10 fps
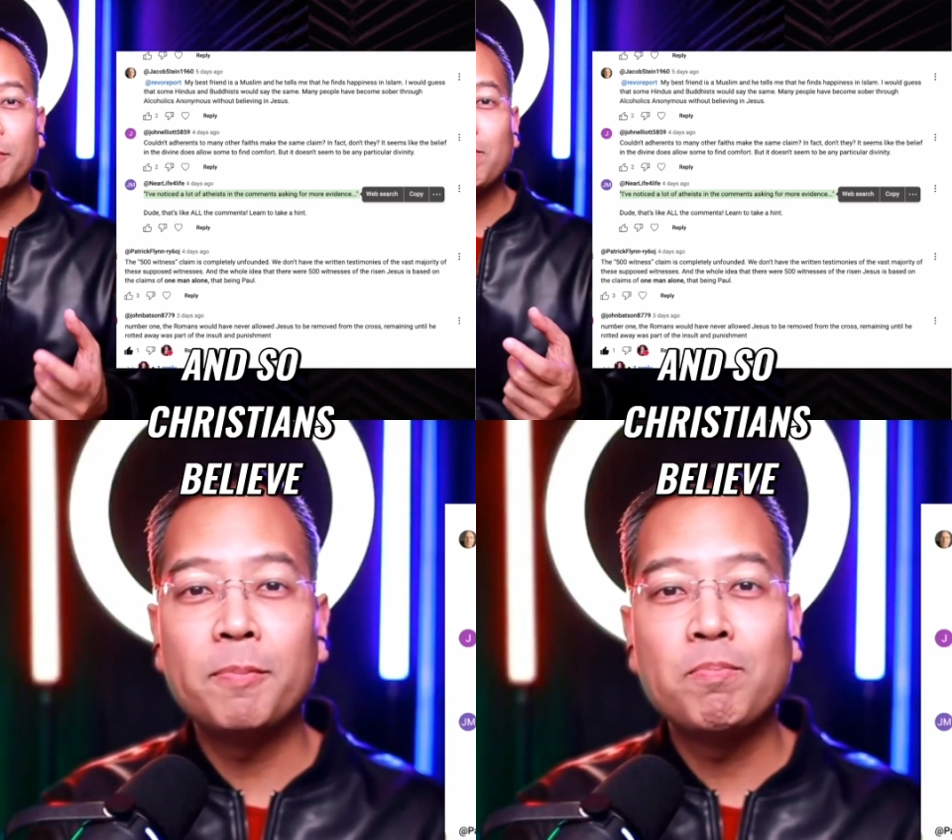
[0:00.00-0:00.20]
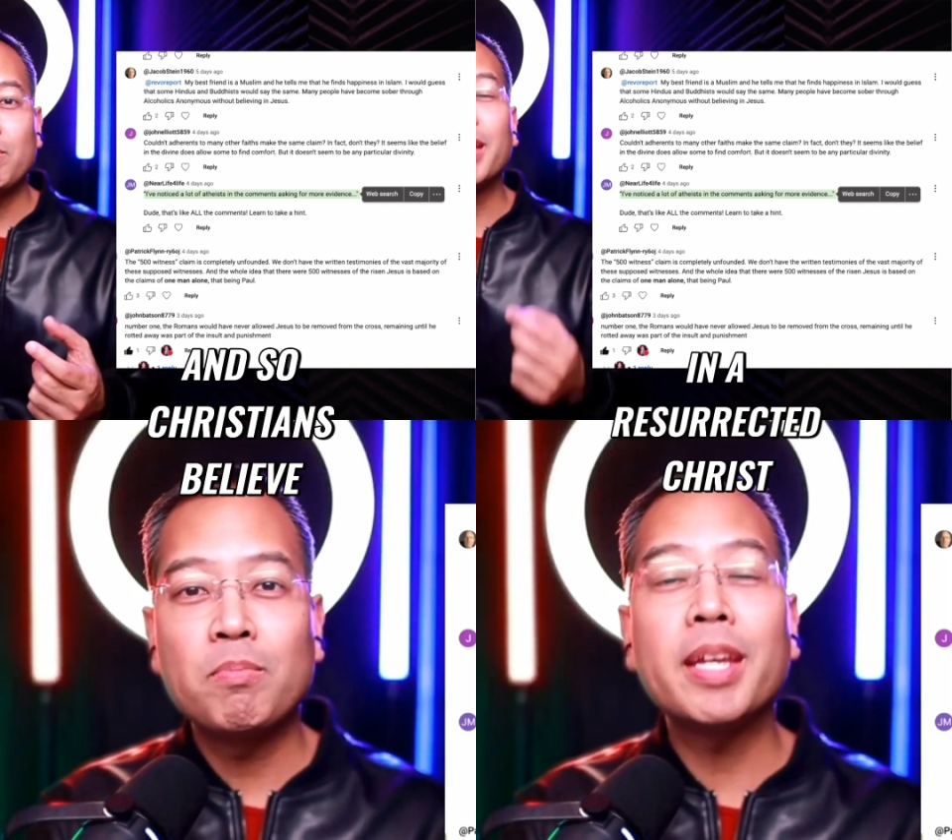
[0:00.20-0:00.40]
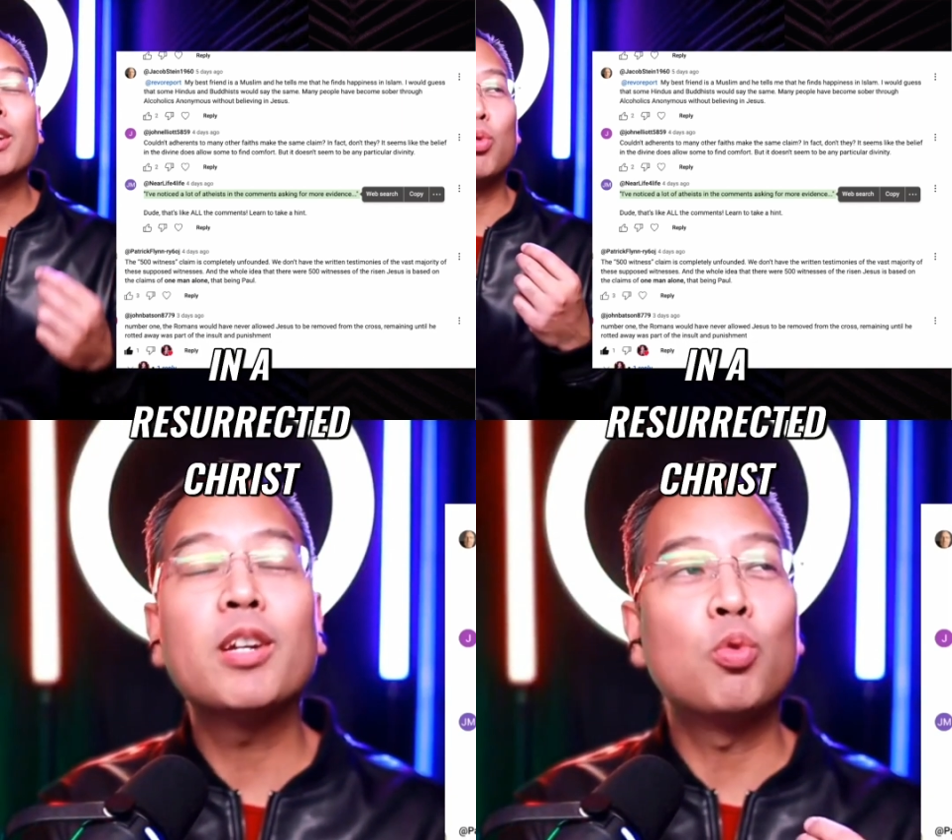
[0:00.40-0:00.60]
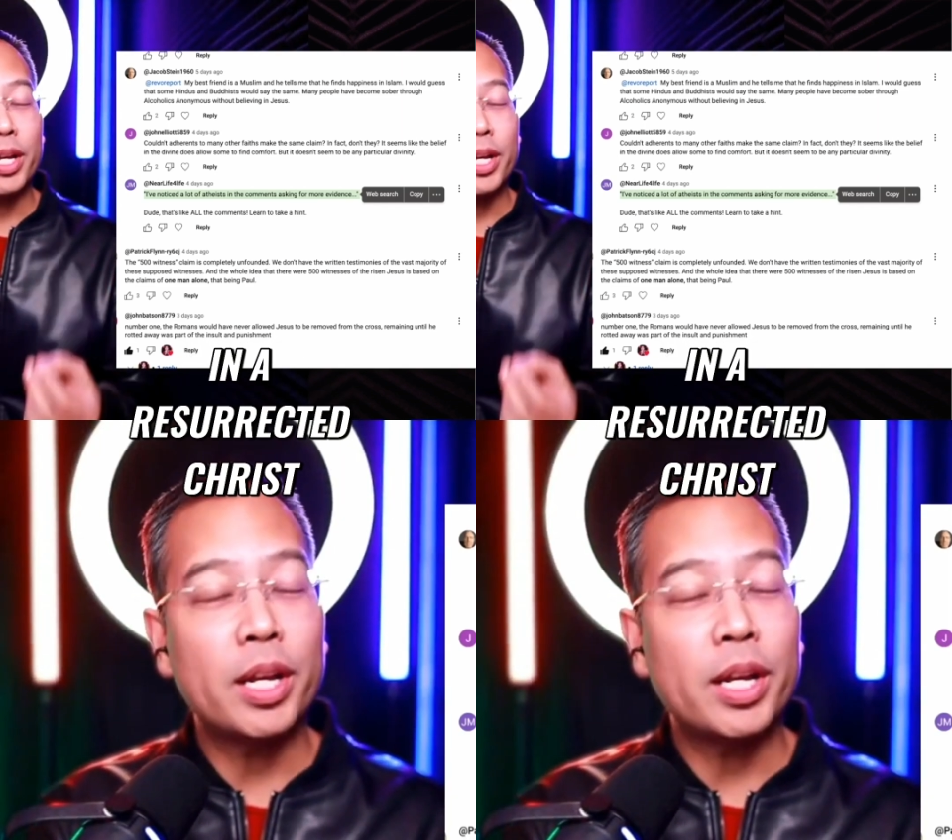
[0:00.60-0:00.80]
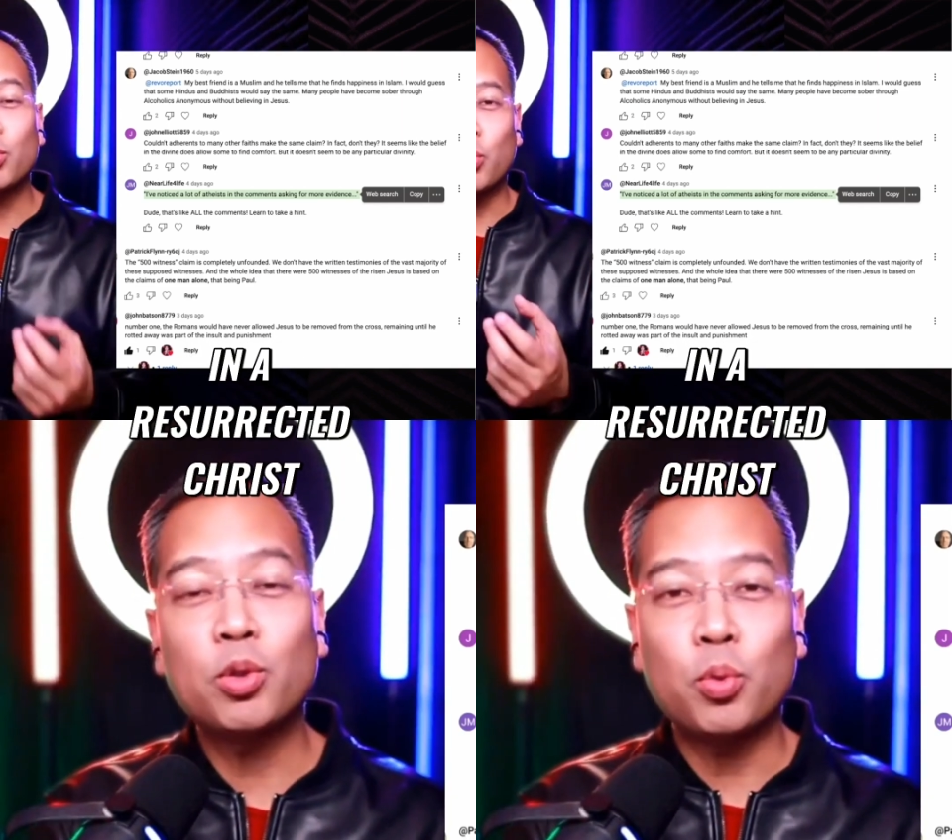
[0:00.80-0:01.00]
in a
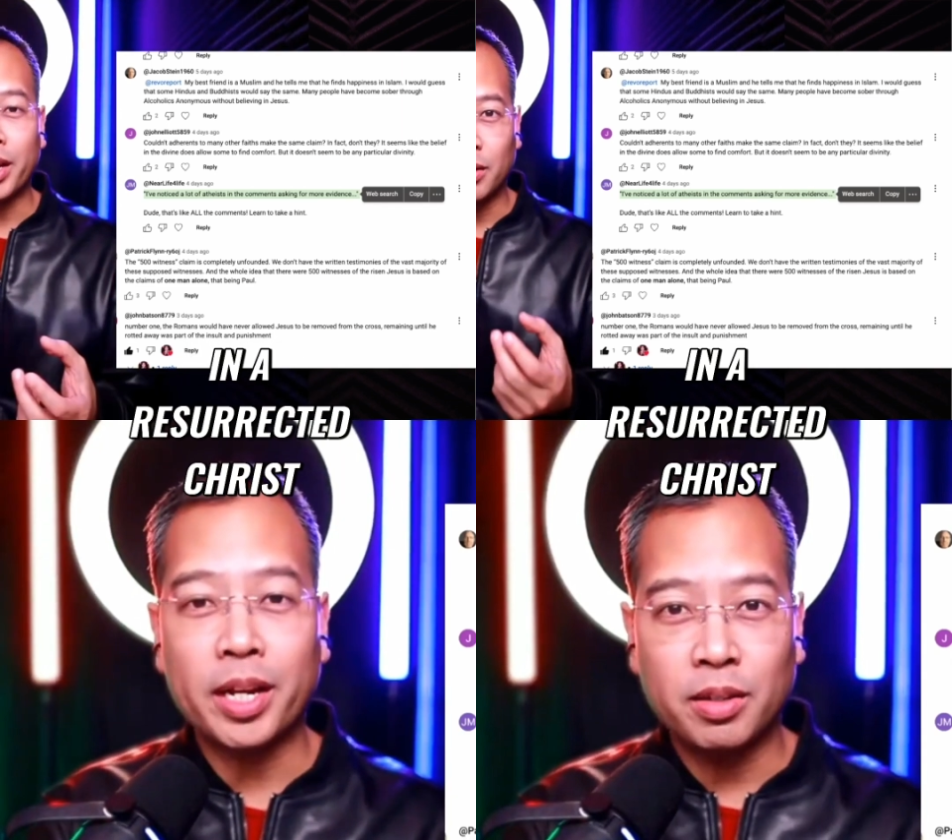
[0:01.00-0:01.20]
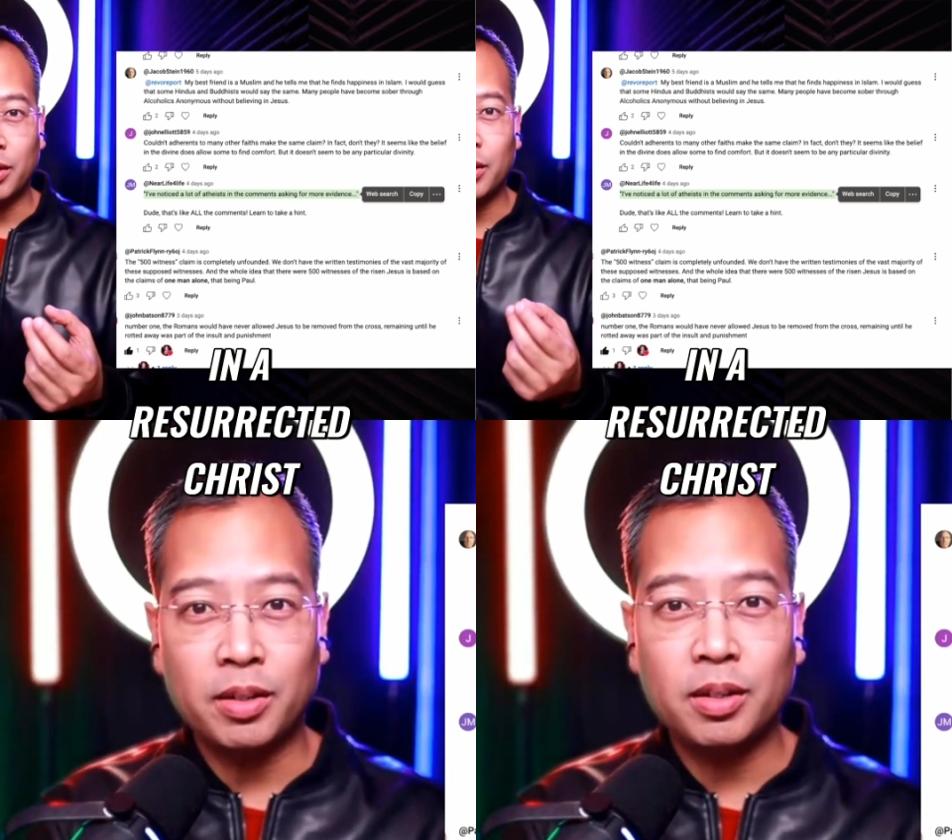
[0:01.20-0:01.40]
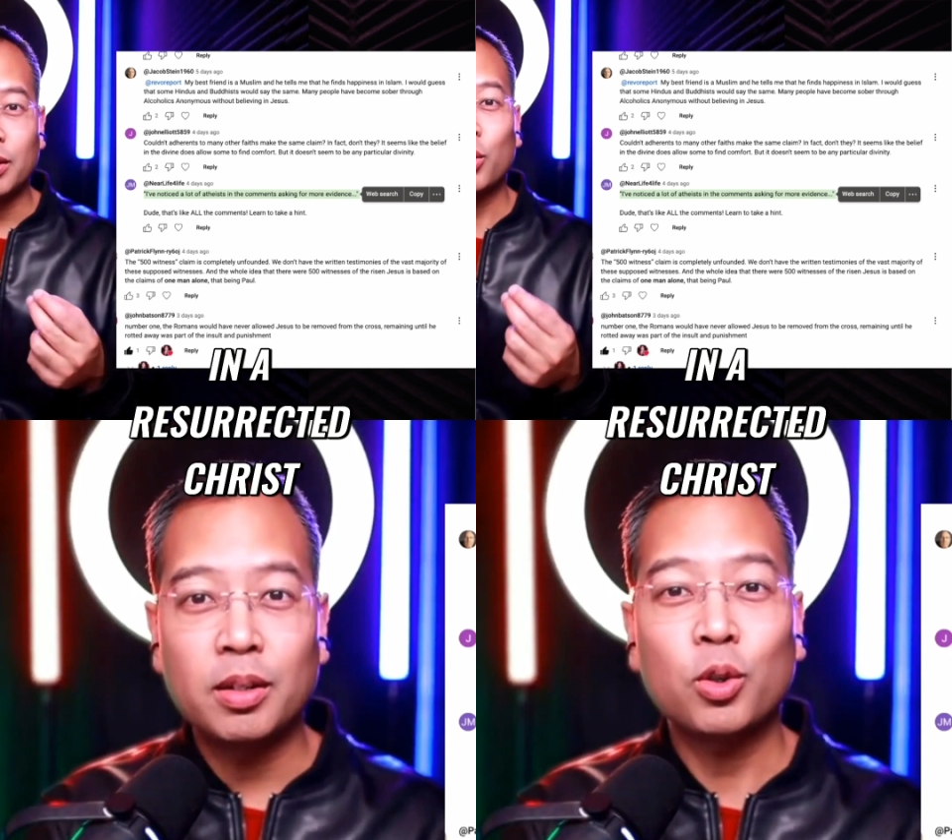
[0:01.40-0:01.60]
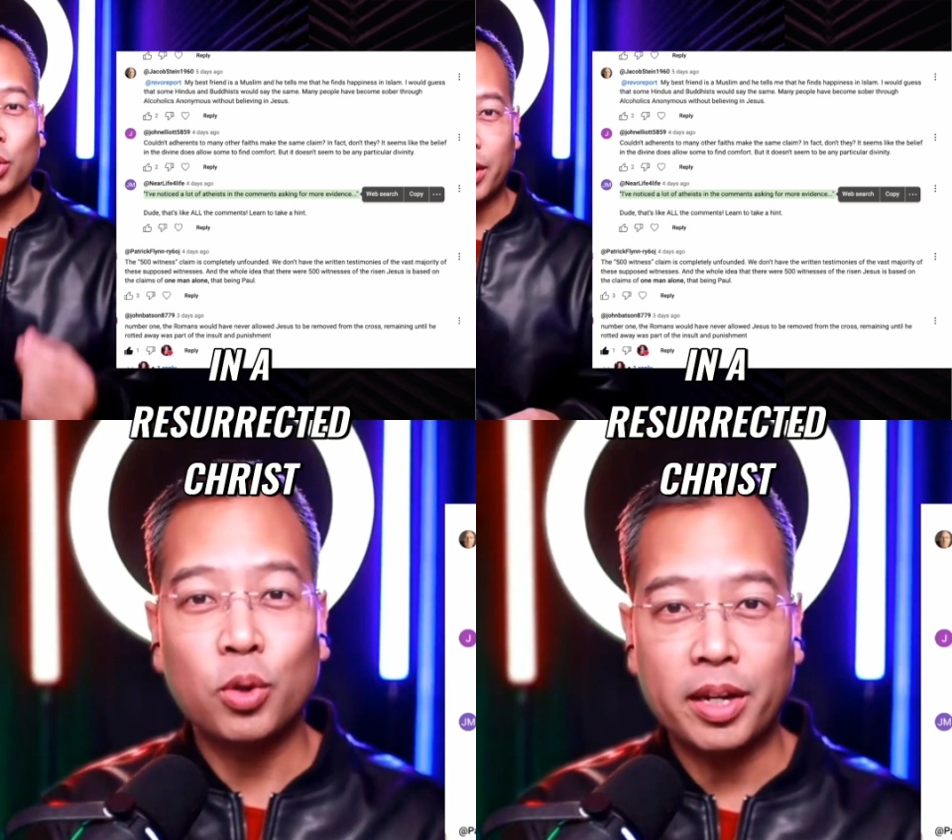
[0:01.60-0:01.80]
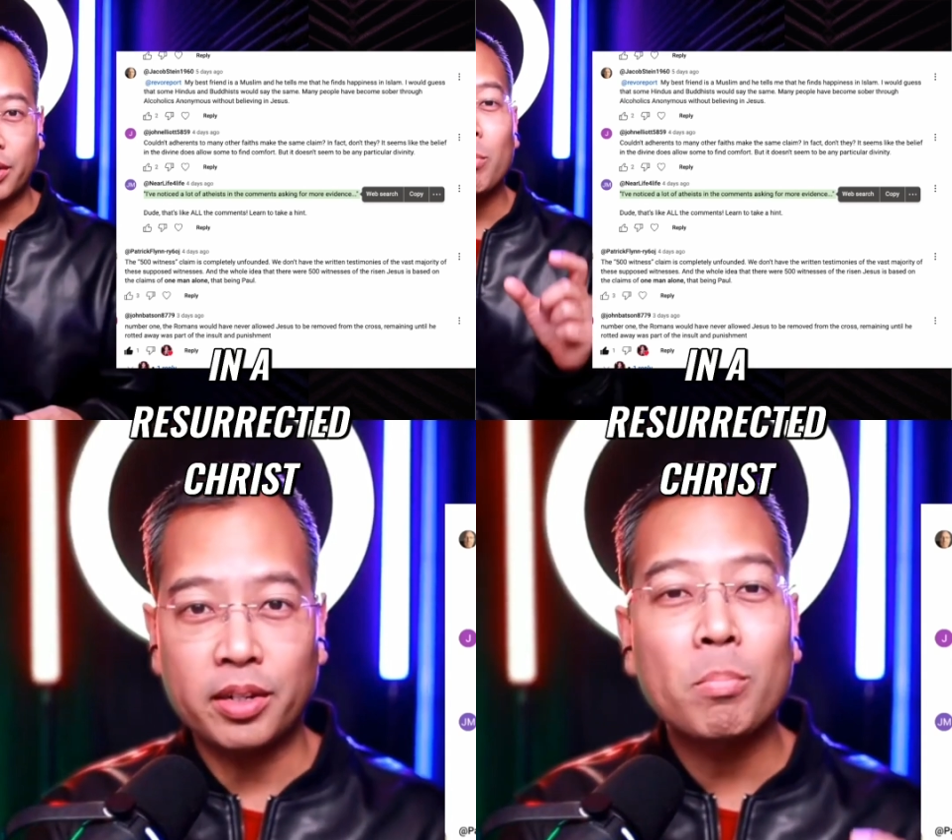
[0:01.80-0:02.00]
resurrected Christ,